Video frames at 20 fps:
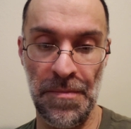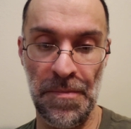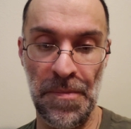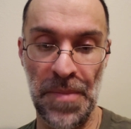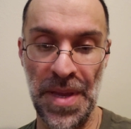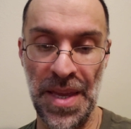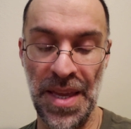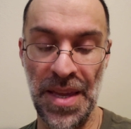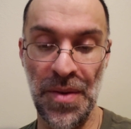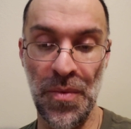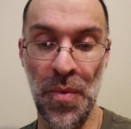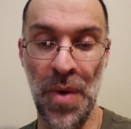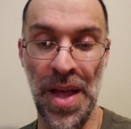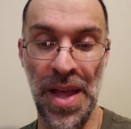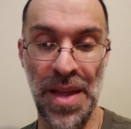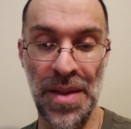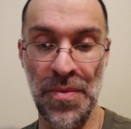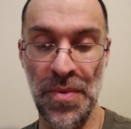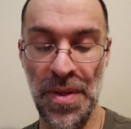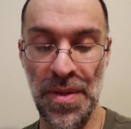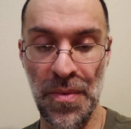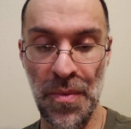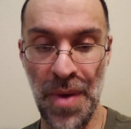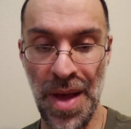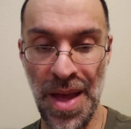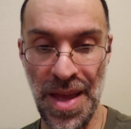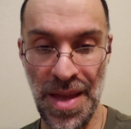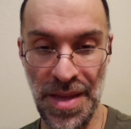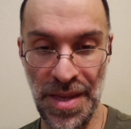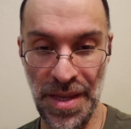Being one with
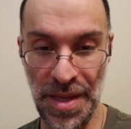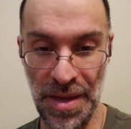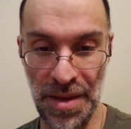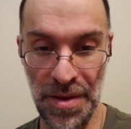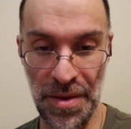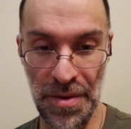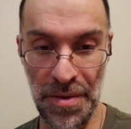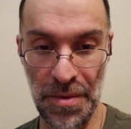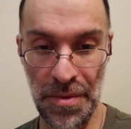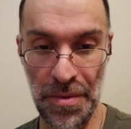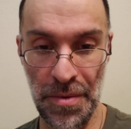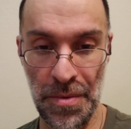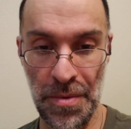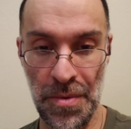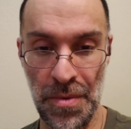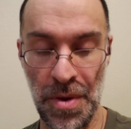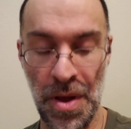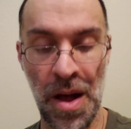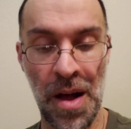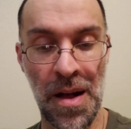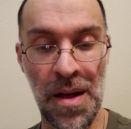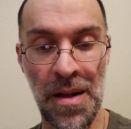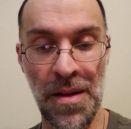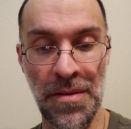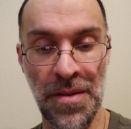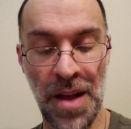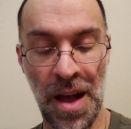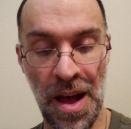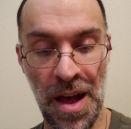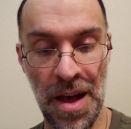what you call
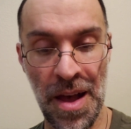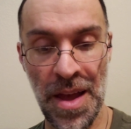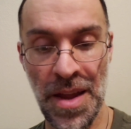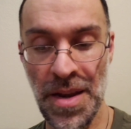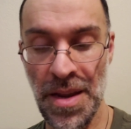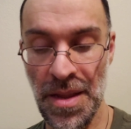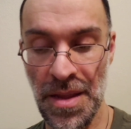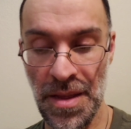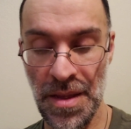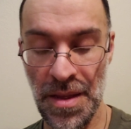God,